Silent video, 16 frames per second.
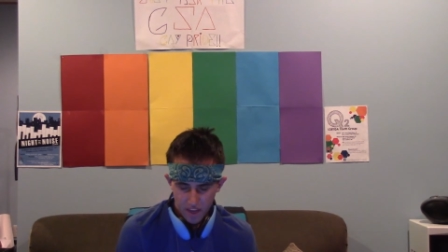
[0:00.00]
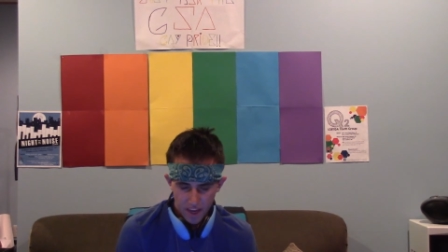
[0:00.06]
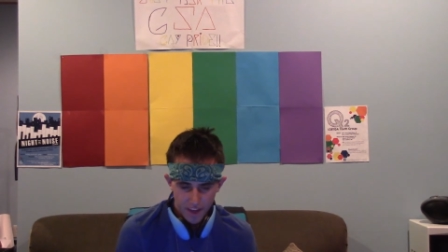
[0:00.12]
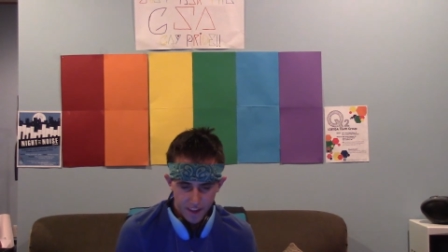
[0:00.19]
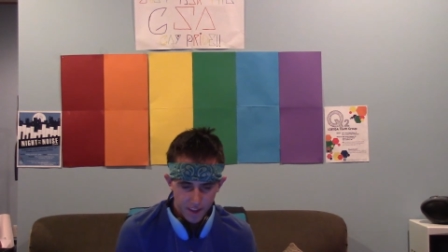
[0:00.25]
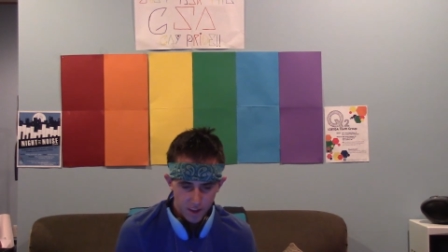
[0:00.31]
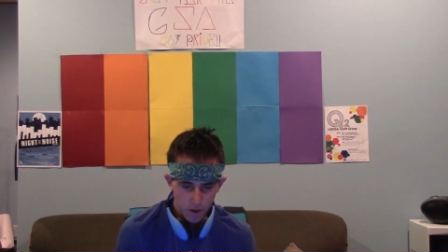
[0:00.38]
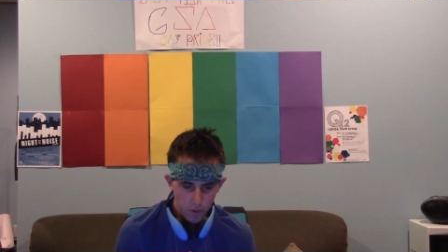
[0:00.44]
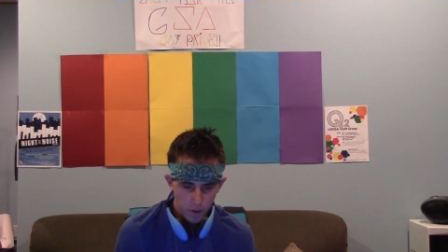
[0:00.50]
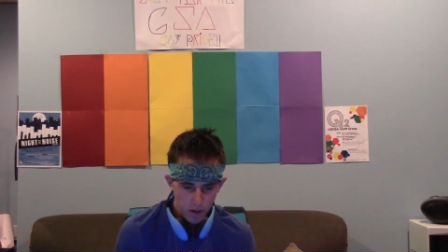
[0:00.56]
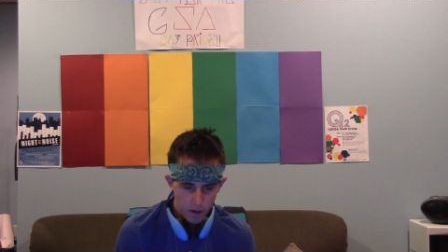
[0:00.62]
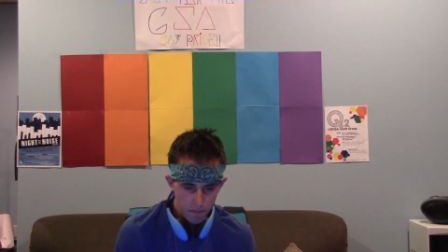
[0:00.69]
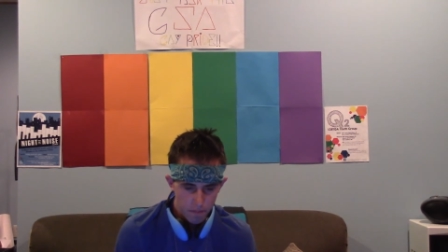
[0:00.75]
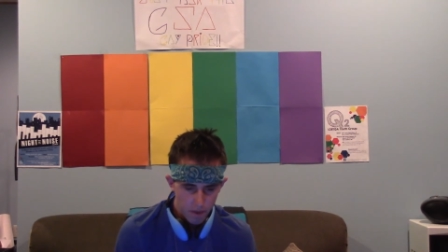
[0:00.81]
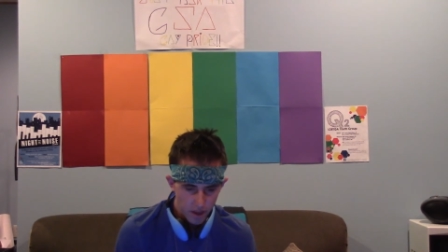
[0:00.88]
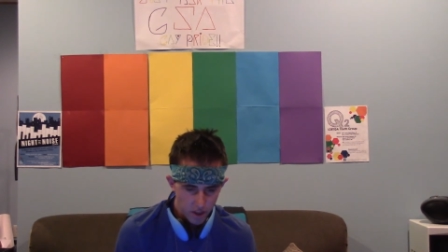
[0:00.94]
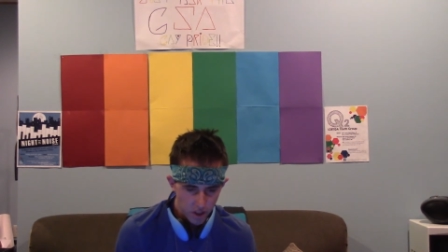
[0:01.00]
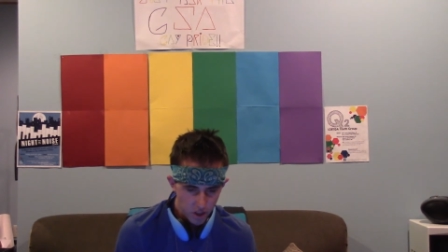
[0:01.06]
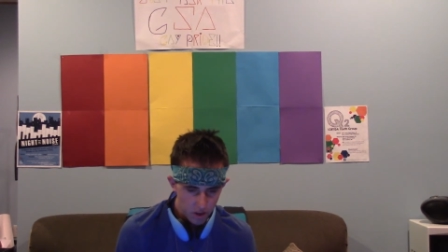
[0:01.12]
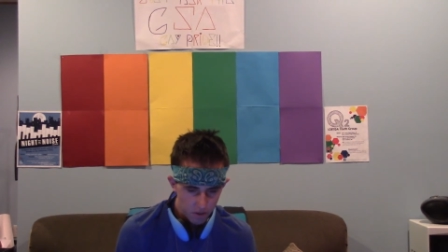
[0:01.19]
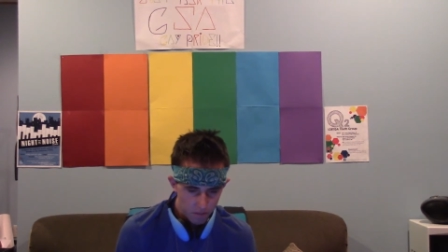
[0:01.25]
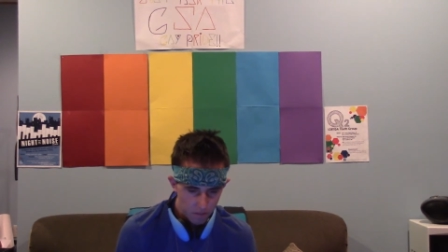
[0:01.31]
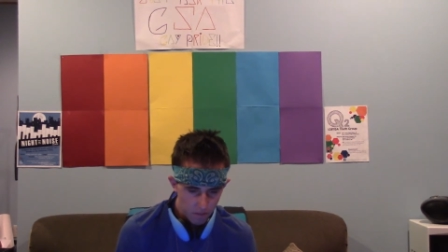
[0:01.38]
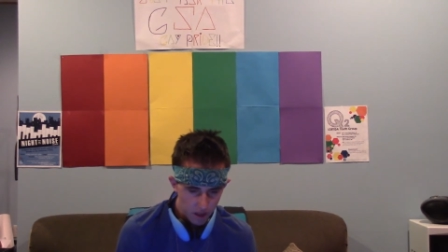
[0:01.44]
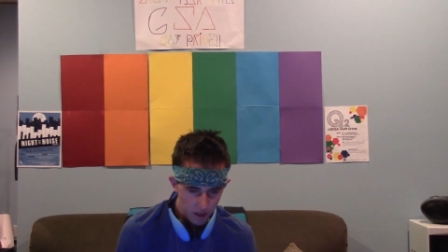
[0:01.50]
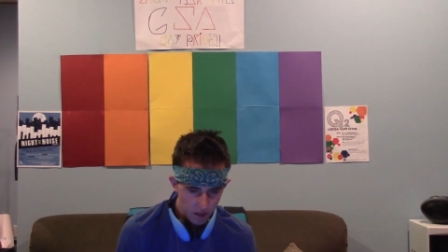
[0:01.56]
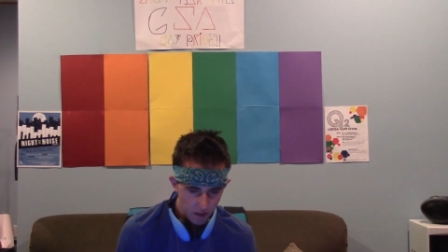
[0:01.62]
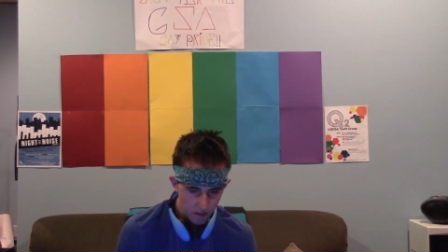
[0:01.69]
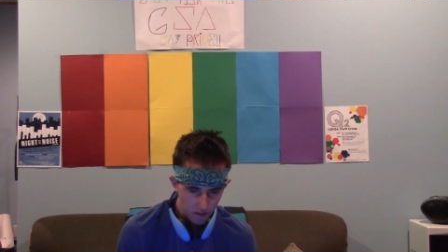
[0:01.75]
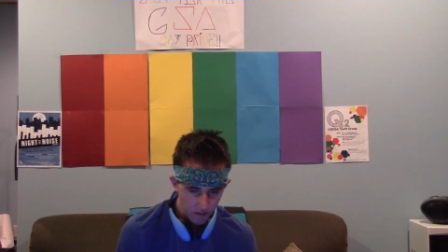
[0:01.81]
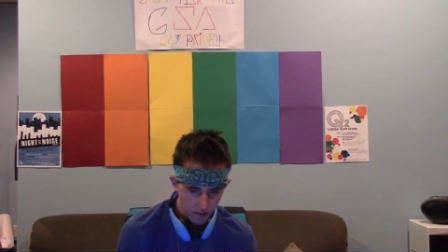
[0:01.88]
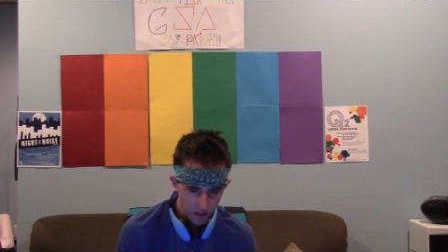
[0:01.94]
I knew he mentioned me in
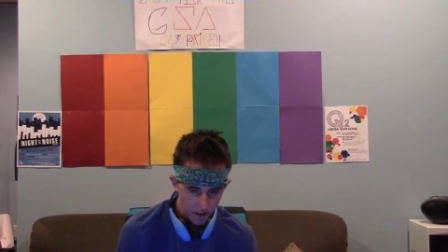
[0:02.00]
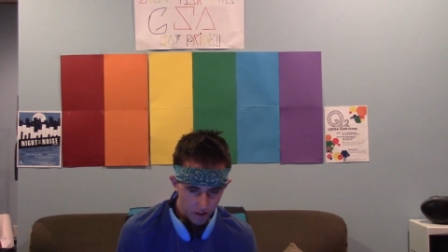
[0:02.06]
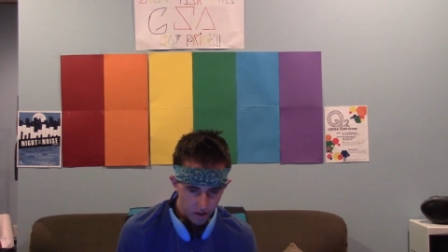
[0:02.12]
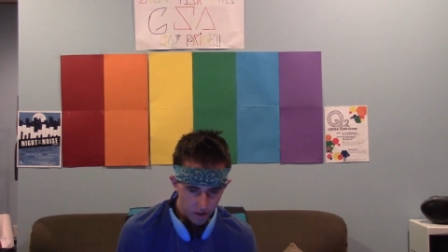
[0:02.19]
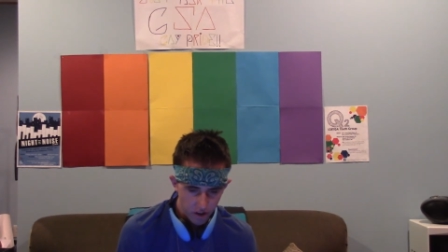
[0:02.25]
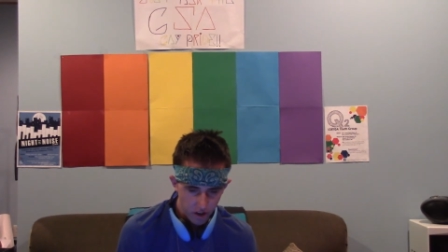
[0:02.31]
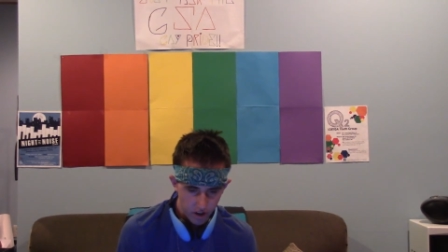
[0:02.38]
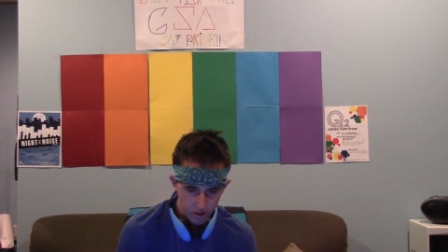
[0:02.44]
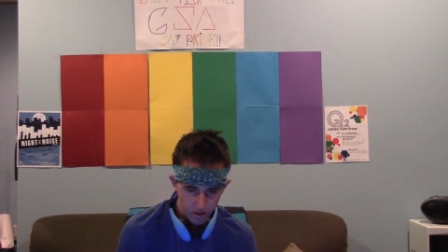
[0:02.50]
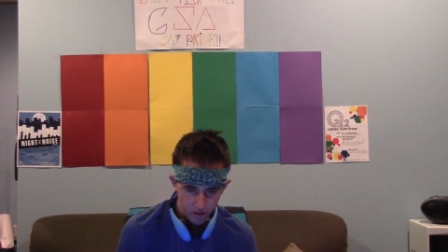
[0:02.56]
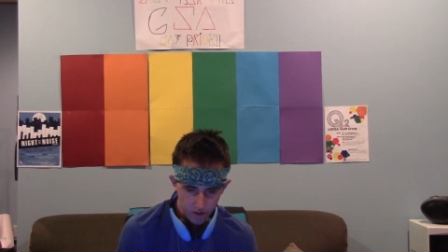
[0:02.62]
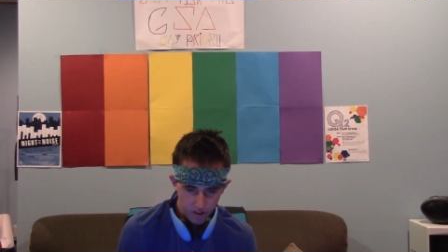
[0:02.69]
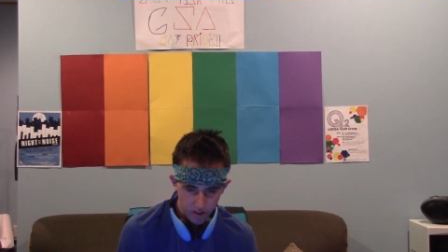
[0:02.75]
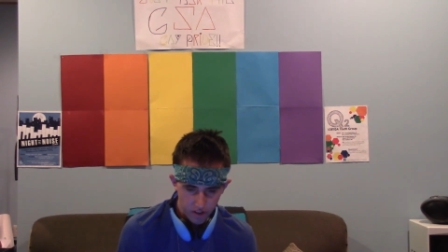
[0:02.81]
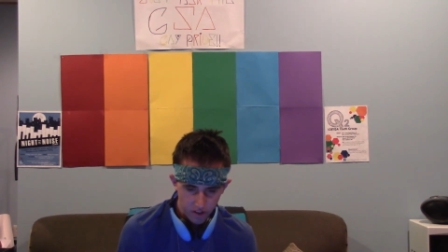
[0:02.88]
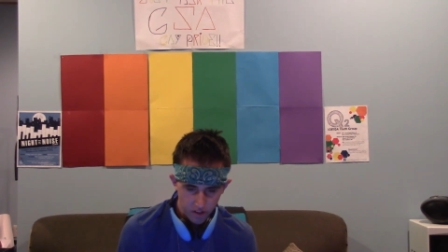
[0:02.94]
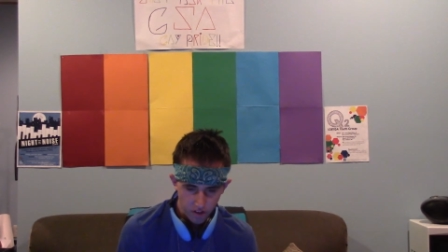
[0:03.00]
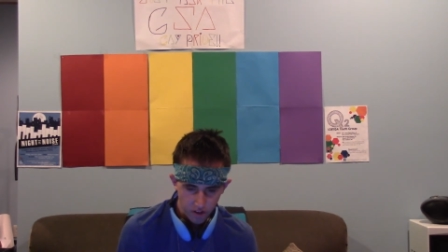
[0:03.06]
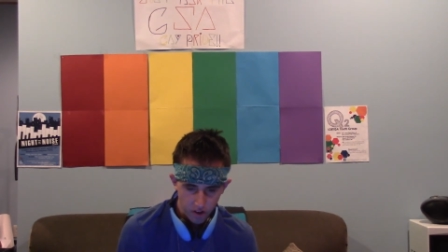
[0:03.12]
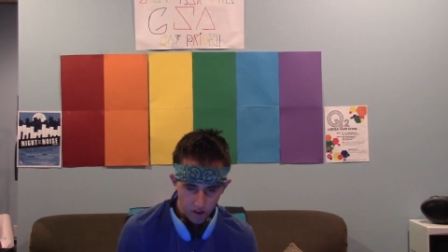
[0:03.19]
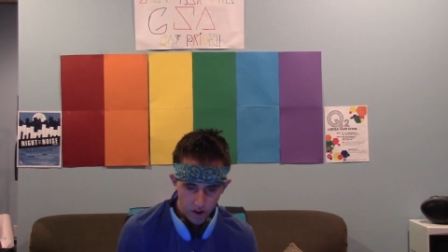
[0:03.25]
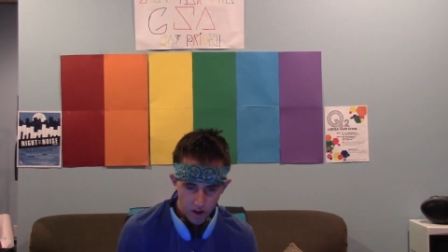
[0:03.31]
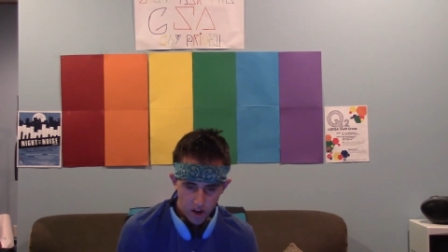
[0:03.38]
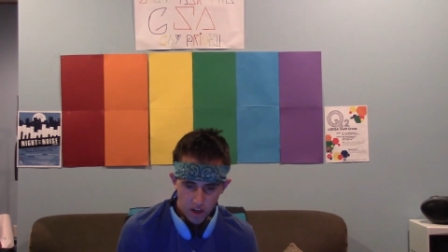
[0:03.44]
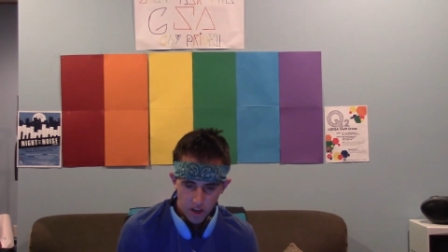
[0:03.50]
his letter to his sister.